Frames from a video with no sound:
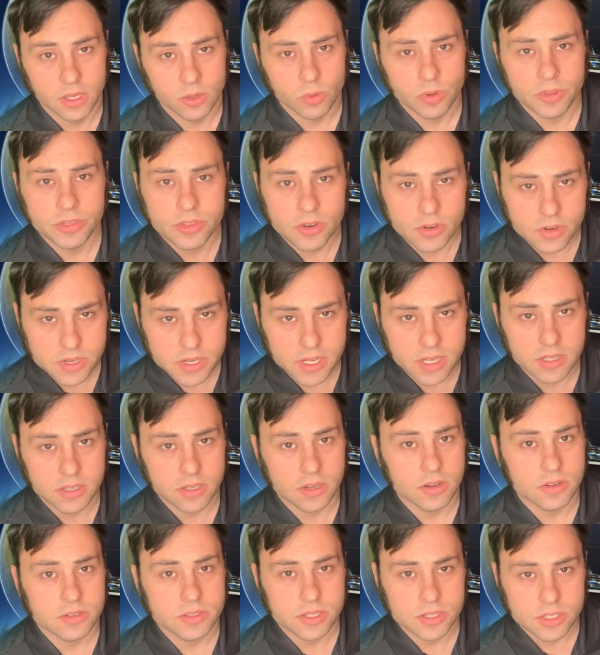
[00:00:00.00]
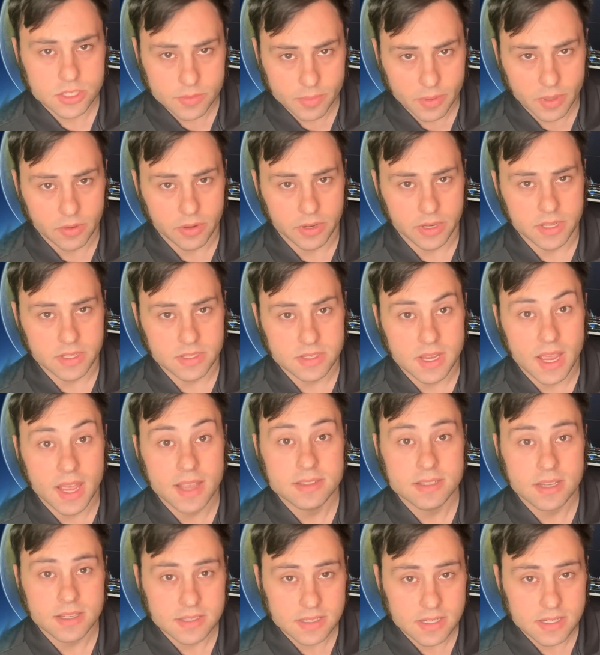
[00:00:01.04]
With 13 years experience
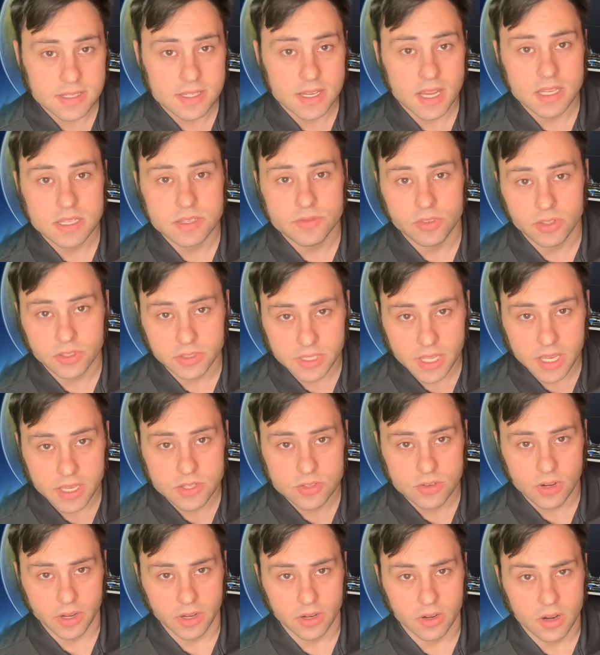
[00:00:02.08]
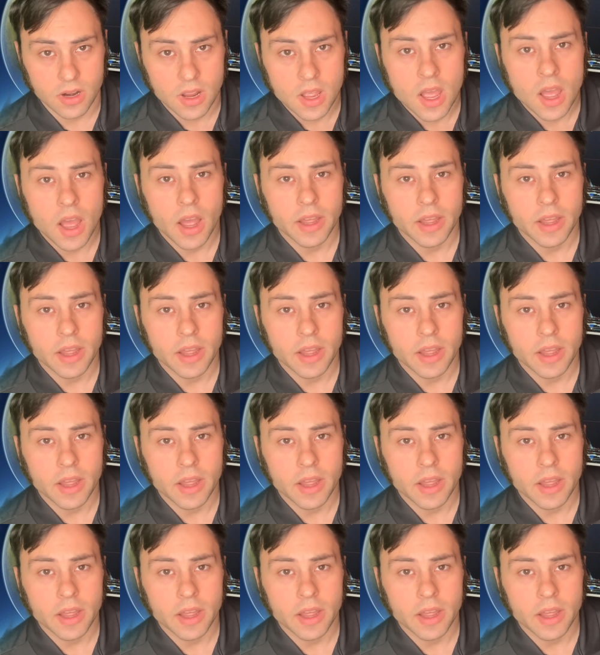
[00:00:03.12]
as a successful day trader,